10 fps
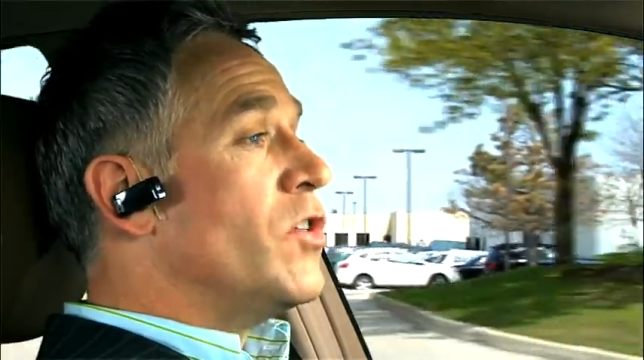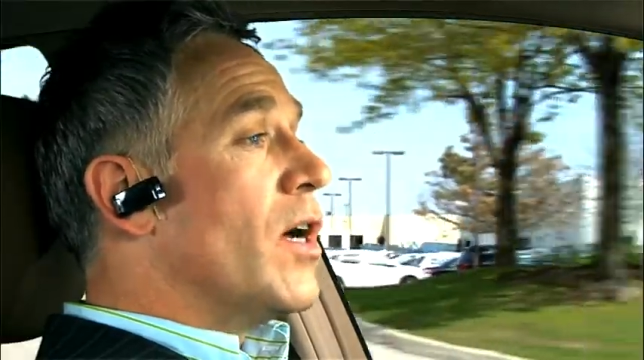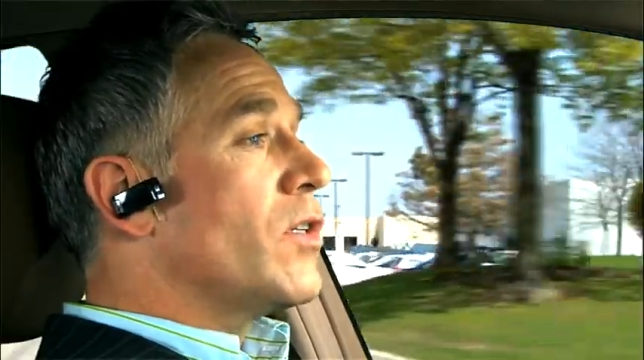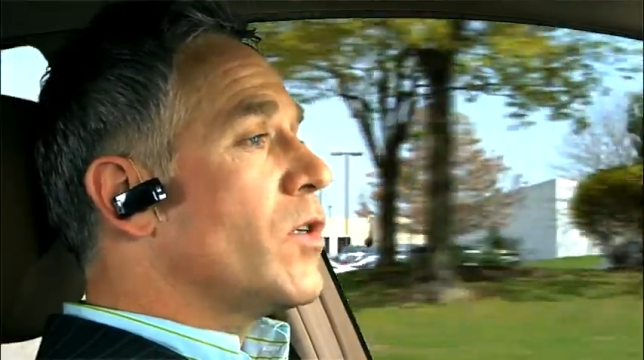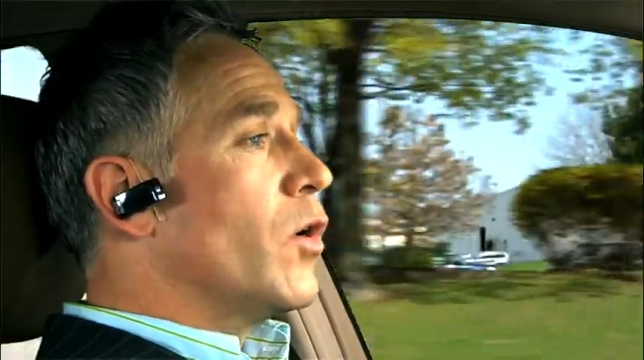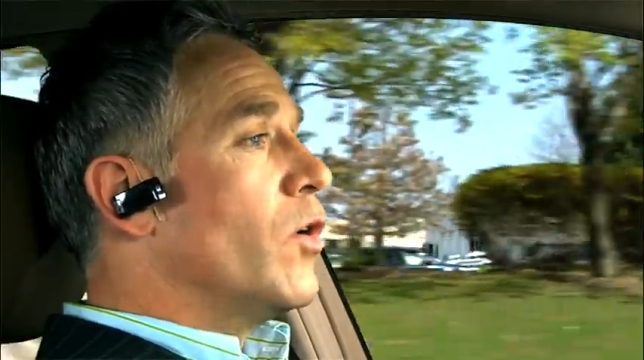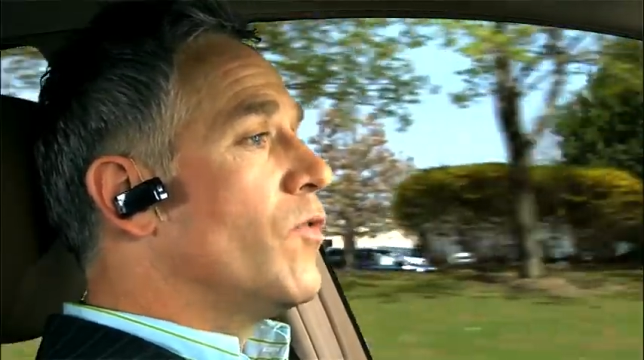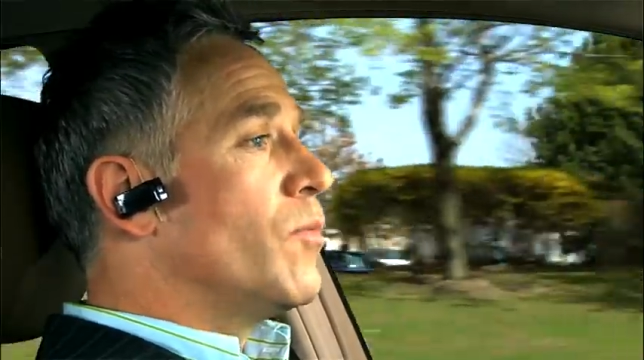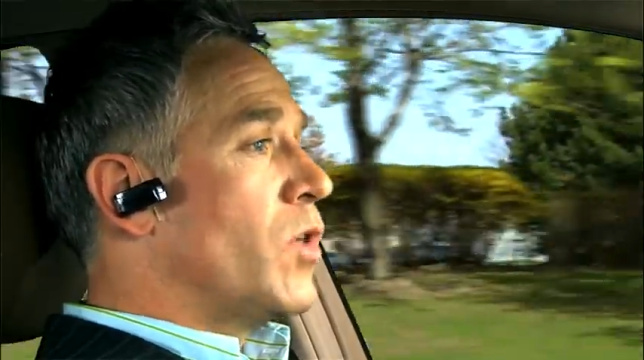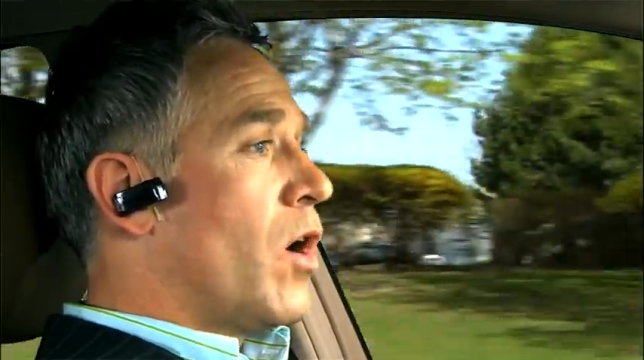just heard
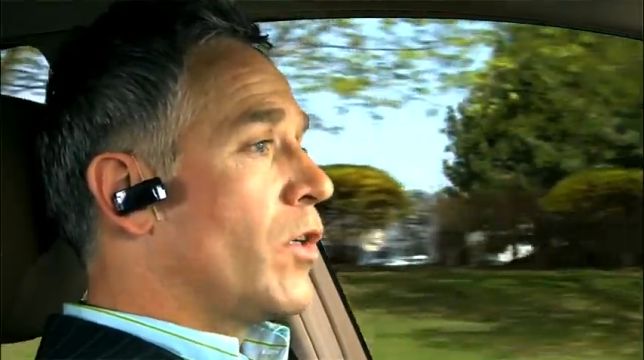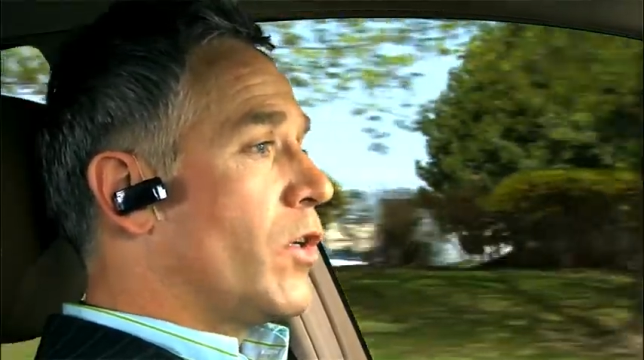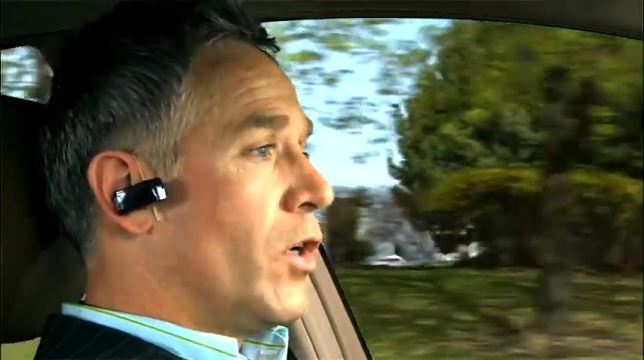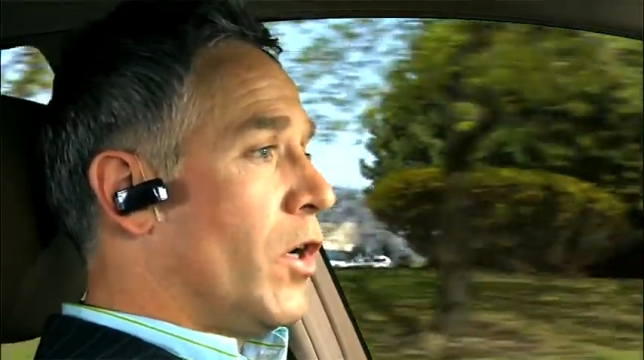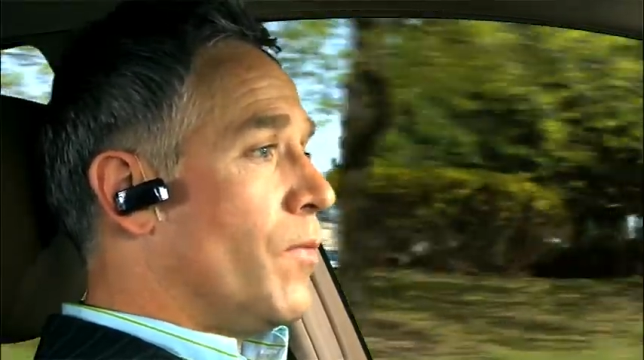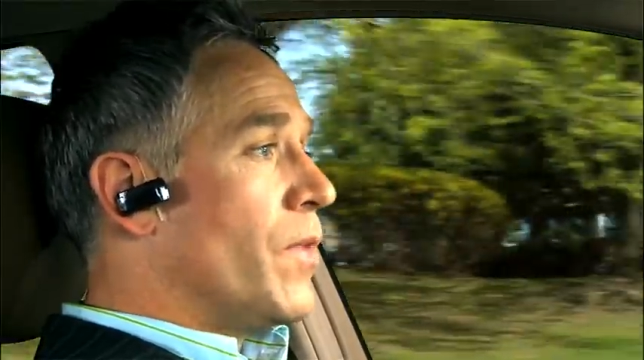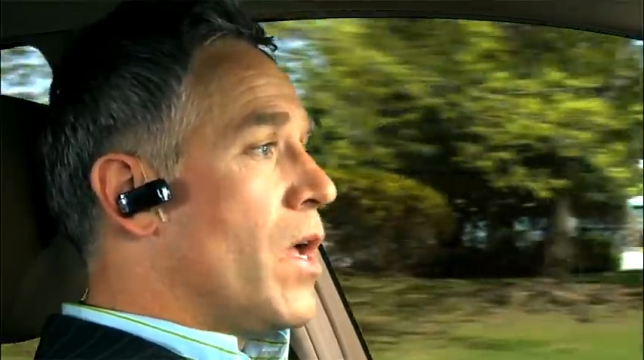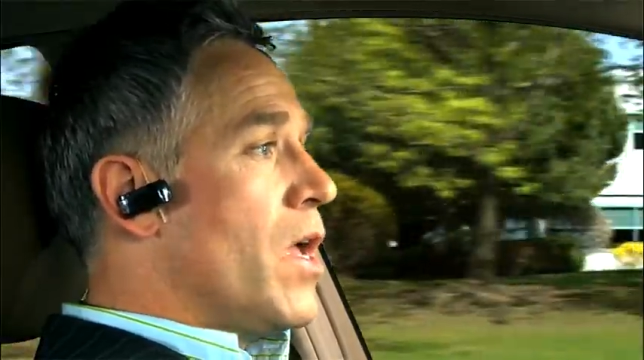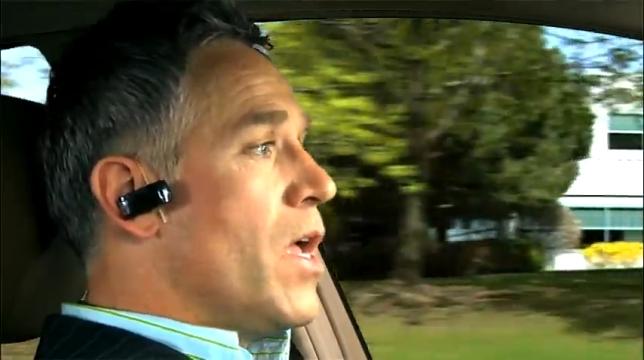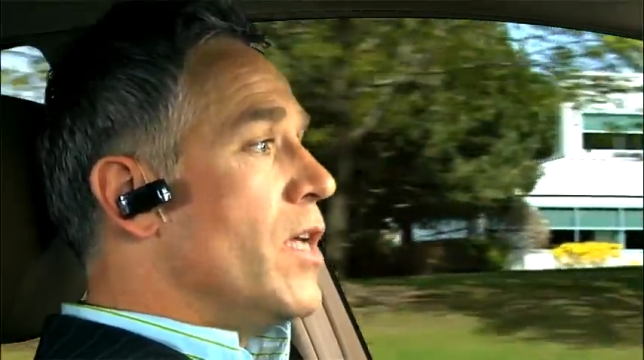from John Kerr.
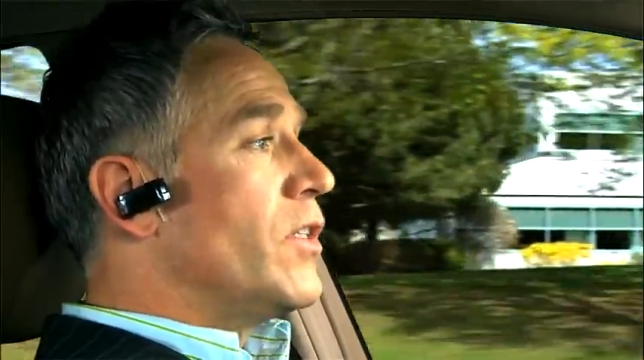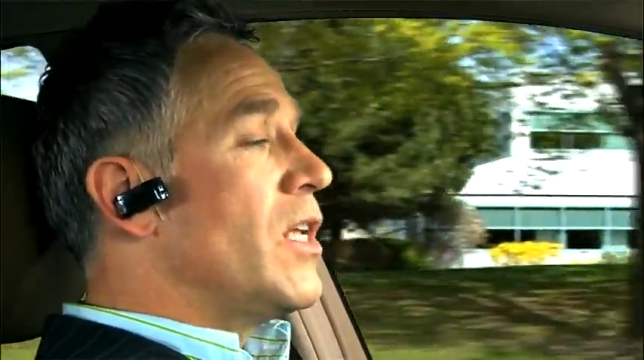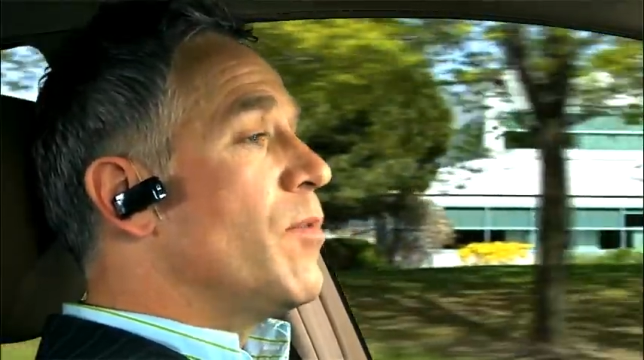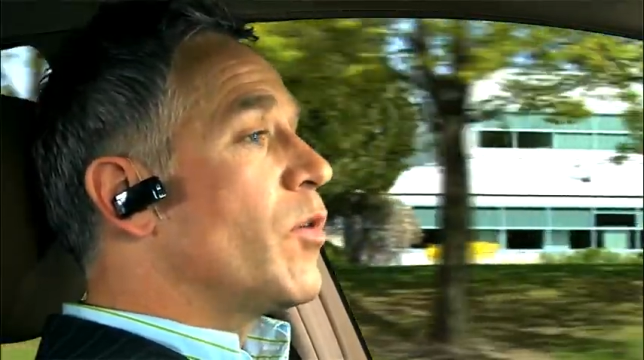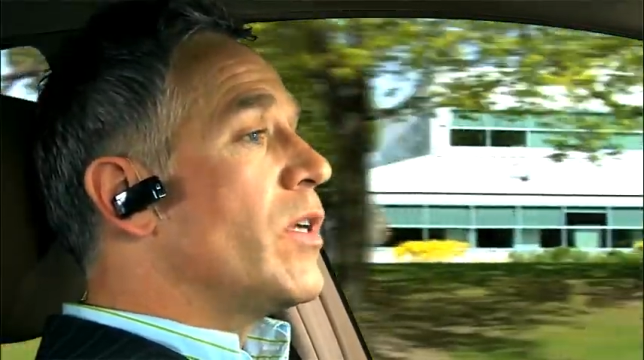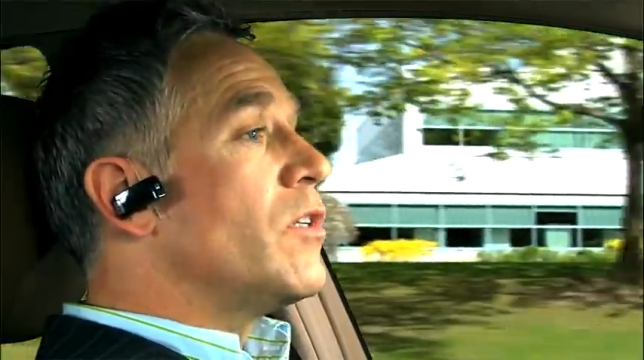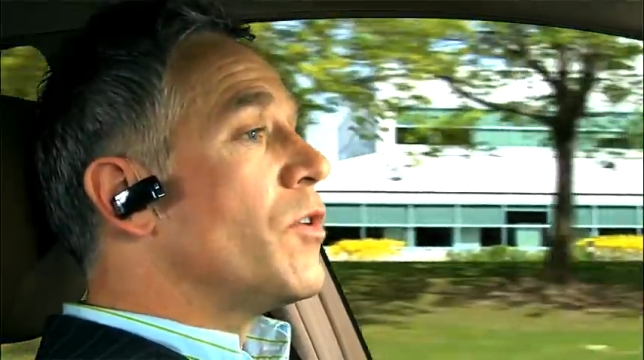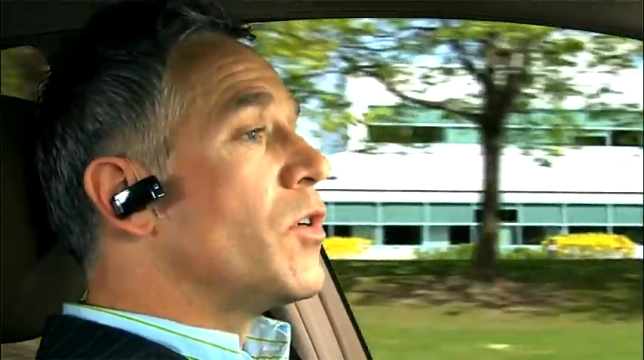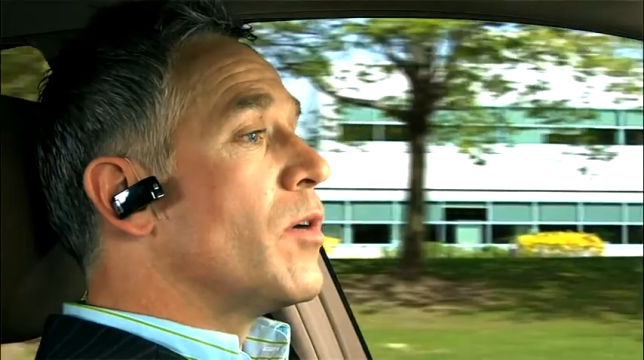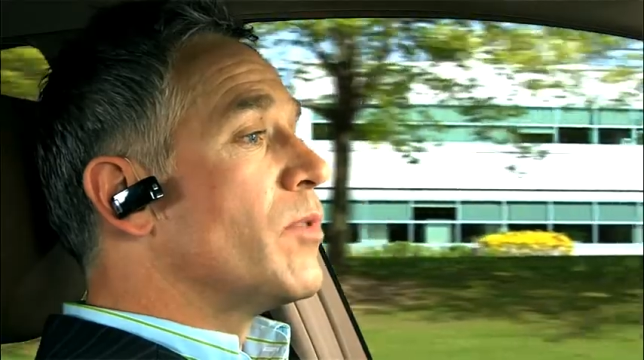His team agreed to
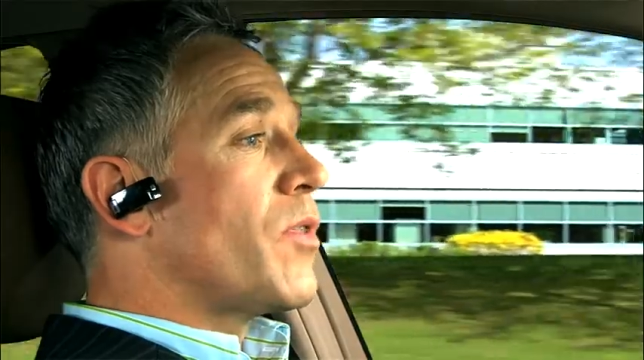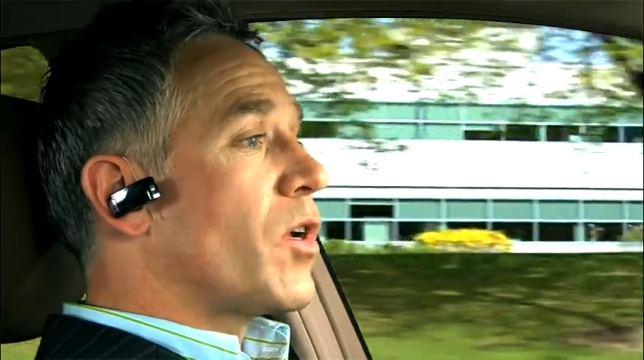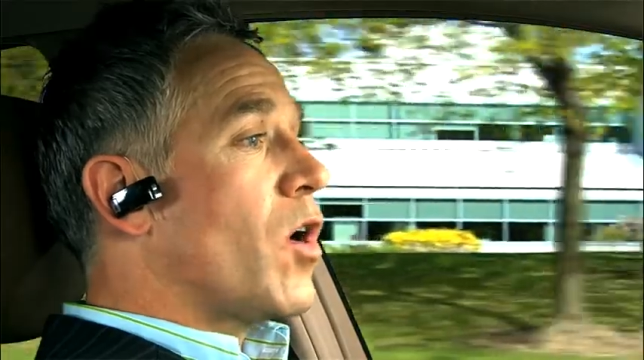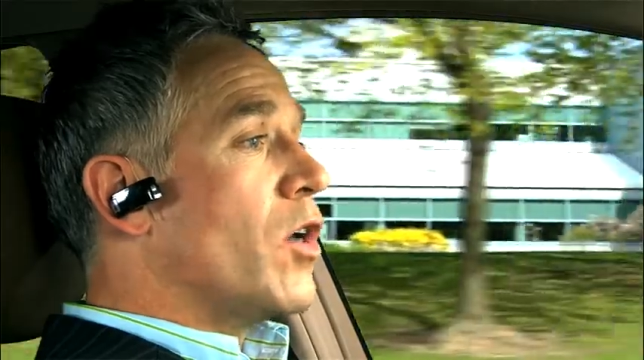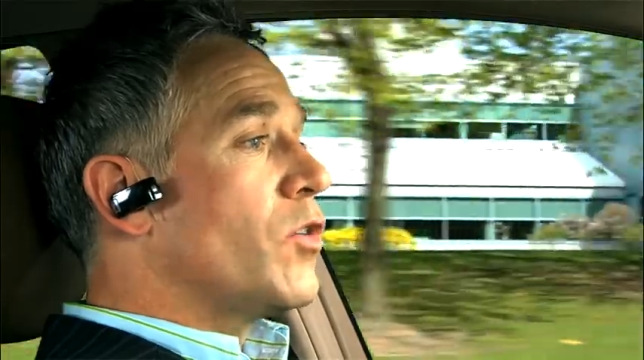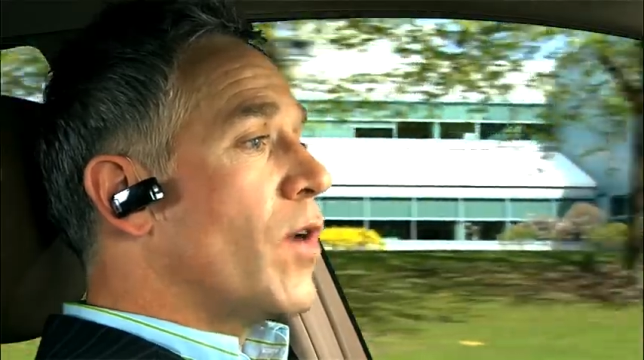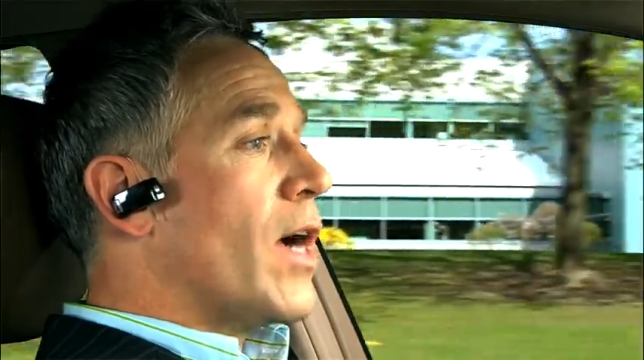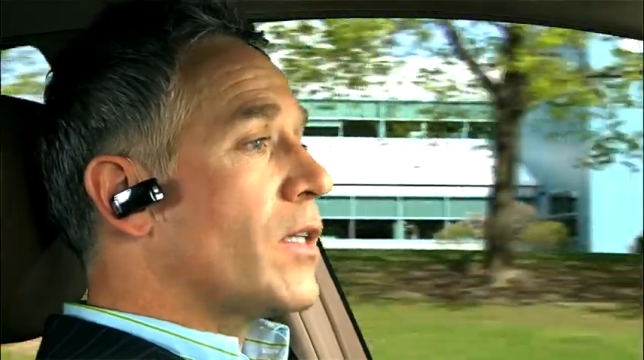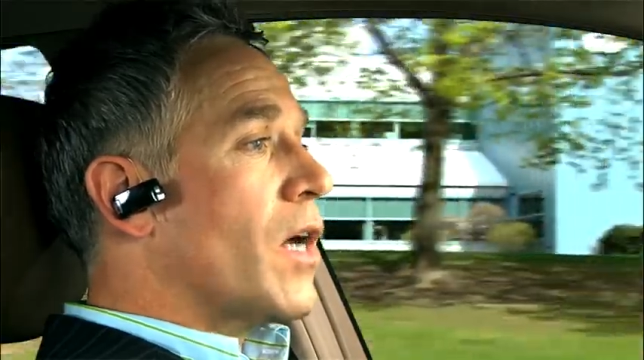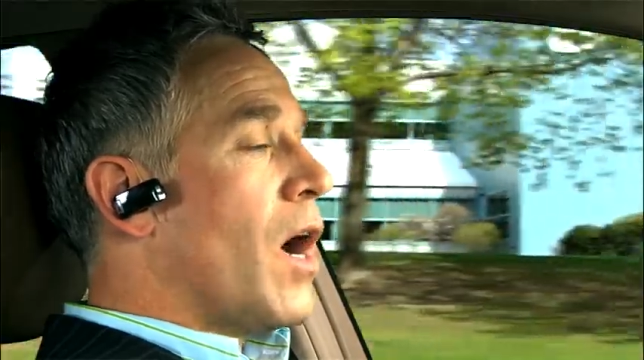the terms of the
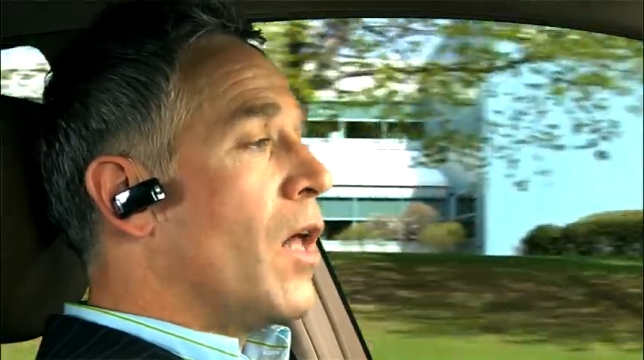contract.